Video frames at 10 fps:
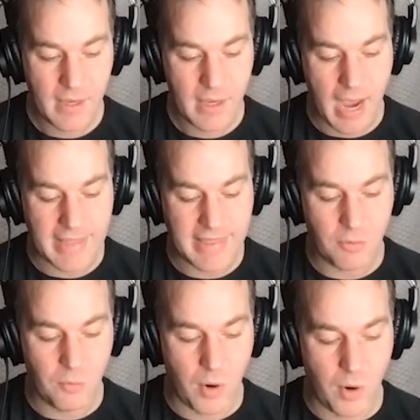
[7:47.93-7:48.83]
I
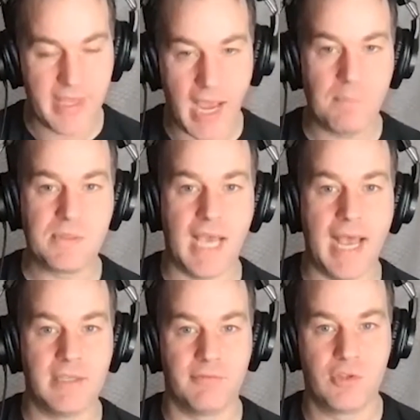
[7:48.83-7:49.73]
think one of the
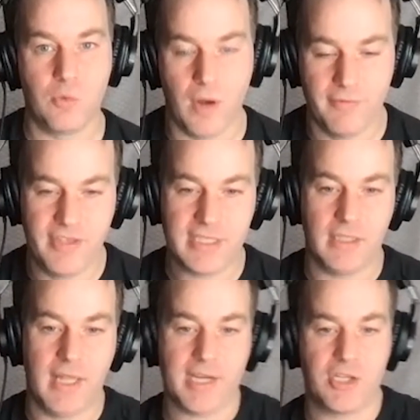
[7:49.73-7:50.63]
upsides of, of this
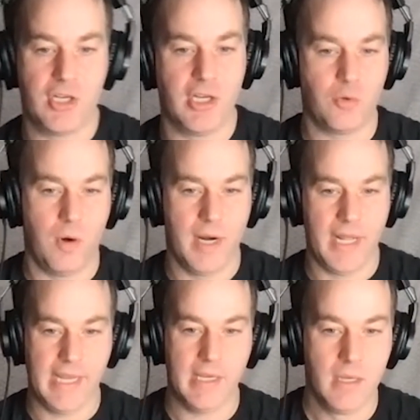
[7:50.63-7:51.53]
election in
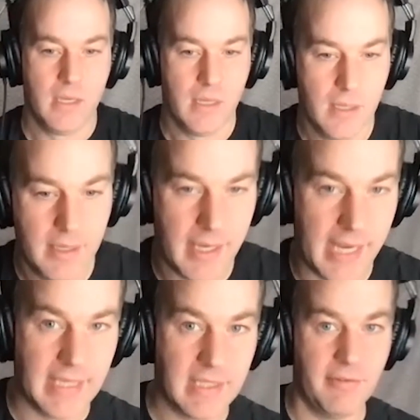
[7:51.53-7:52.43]
20
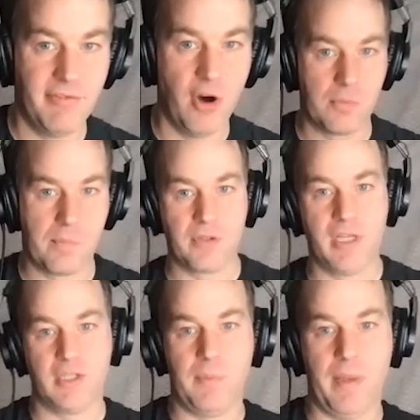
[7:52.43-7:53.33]
is the voter
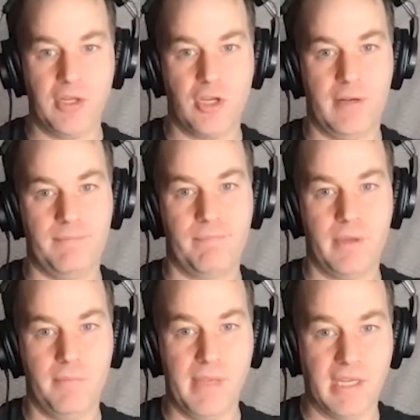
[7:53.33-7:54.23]
participation
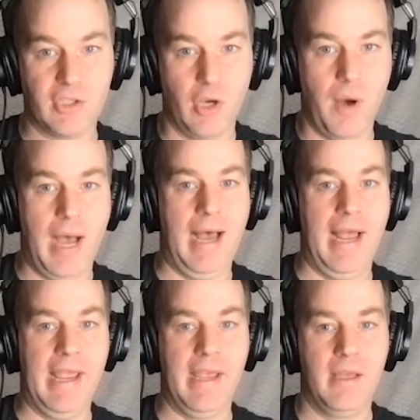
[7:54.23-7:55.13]
being so
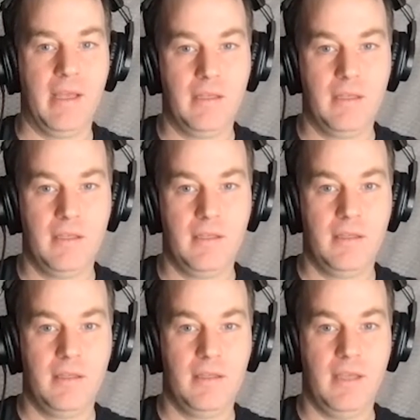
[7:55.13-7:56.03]
high.
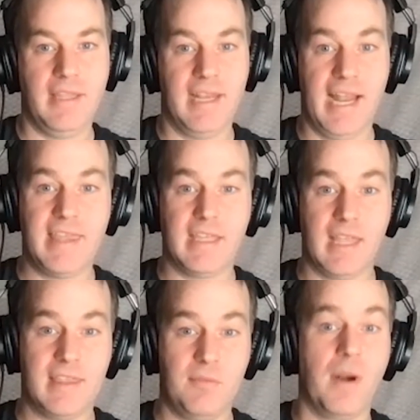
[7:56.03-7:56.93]
And then I think
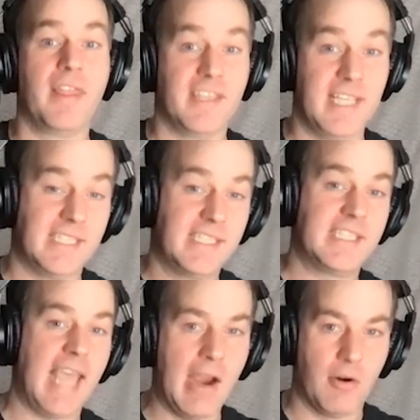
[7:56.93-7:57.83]
that one of the things that's
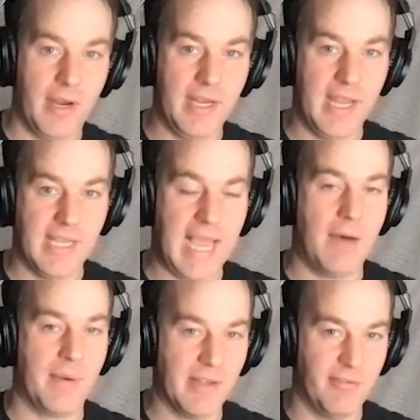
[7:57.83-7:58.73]
scary is how
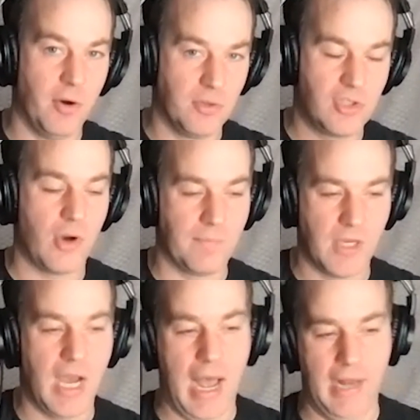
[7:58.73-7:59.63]
many votes Trump
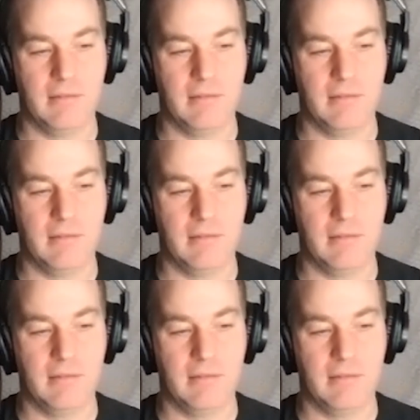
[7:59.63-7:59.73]
got.